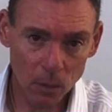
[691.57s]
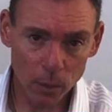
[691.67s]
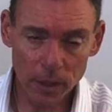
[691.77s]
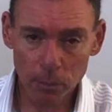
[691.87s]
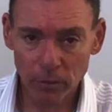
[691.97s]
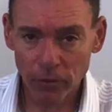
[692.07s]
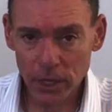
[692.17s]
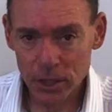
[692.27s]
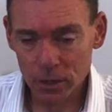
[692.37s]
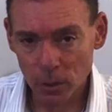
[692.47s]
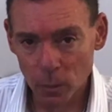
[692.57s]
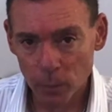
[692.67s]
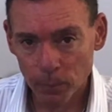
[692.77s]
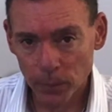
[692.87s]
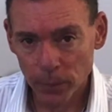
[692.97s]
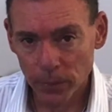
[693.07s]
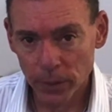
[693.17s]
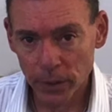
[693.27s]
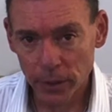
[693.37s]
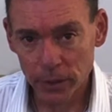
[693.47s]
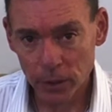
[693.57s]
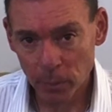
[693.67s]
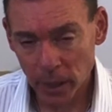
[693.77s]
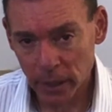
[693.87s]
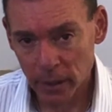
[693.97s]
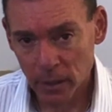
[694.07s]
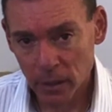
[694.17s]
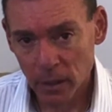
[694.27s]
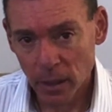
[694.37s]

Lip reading: with the professional that you may